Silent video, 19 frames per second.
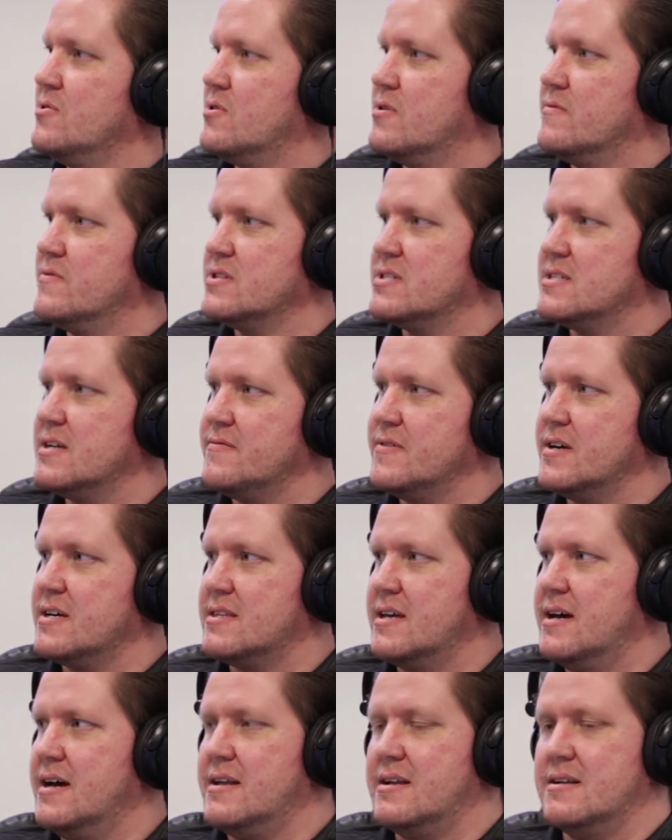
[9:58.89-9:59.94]
over stuff like
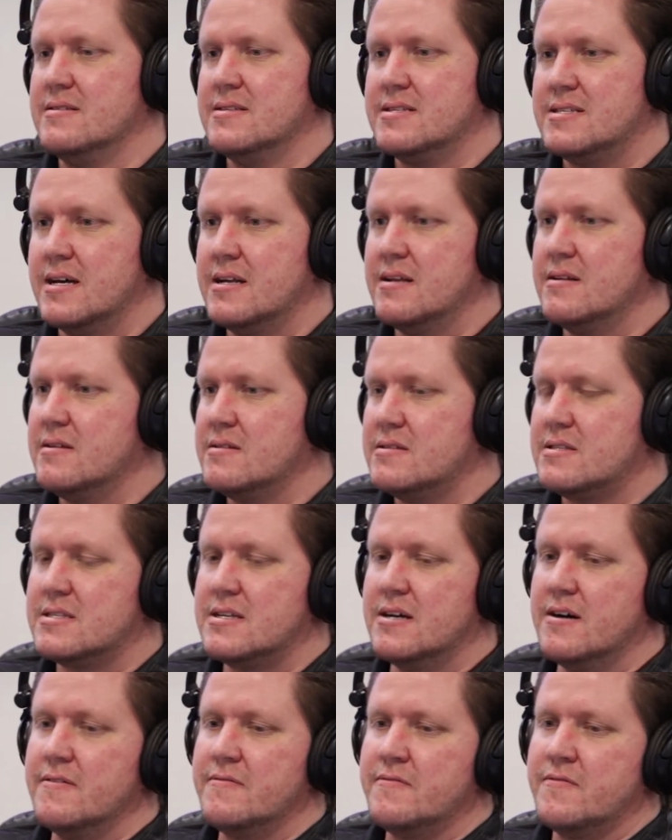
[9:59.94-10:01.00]
that and set
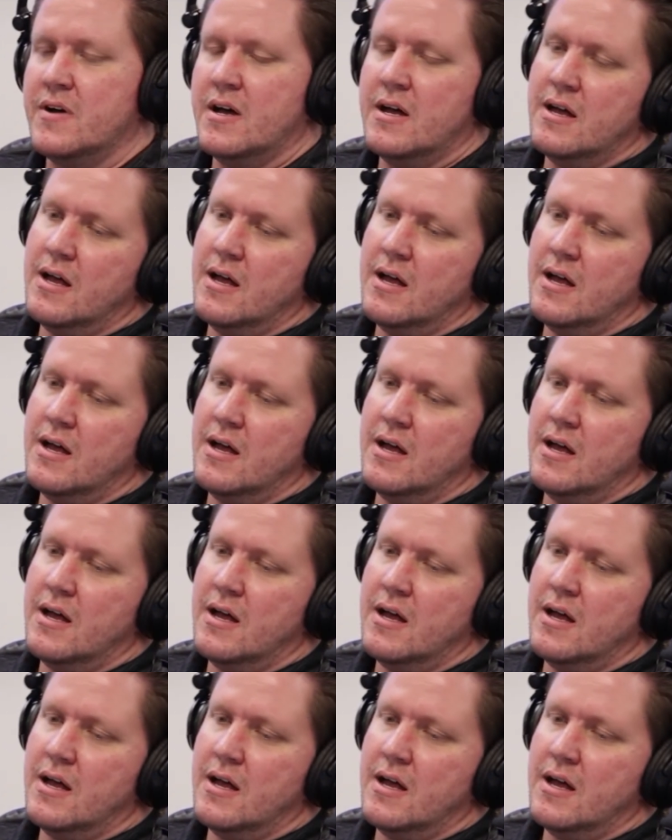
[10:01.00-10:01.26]
stuff